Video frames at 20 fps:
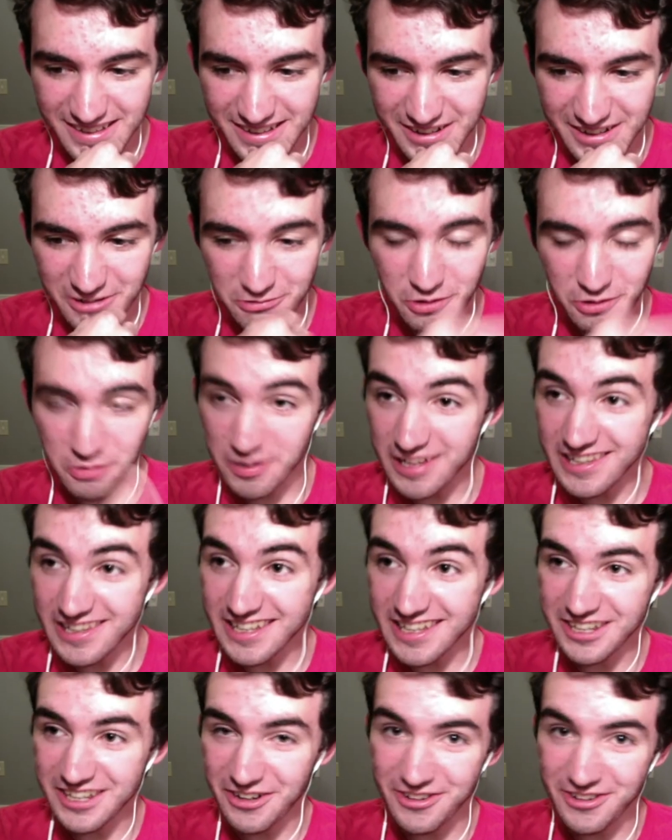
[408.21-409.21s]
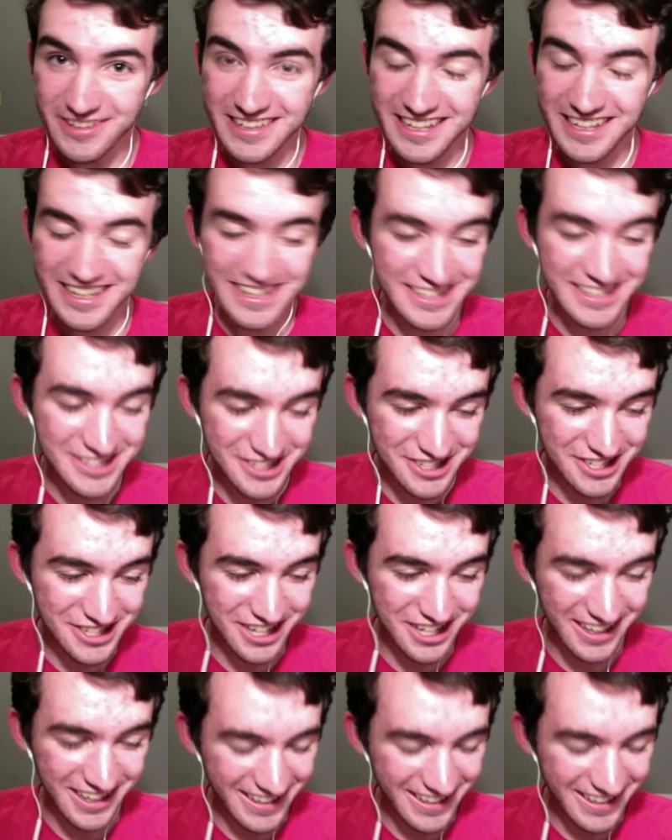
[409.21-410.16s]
We're really doing this?